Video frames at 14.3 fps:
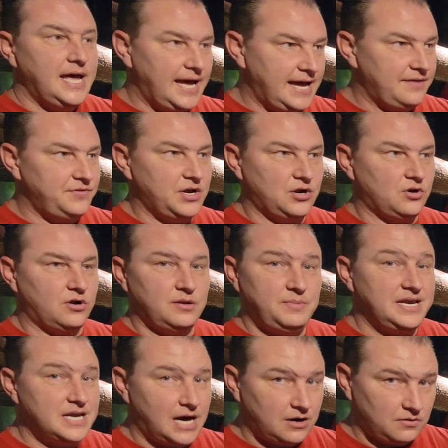and they're going to
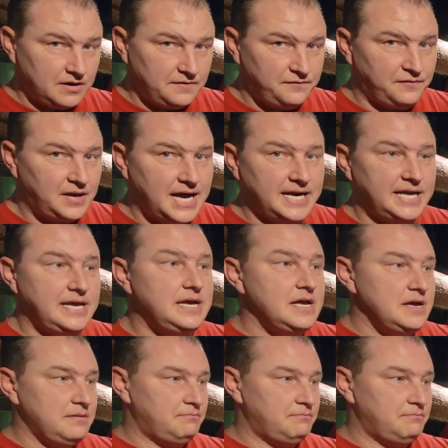be not only flighty,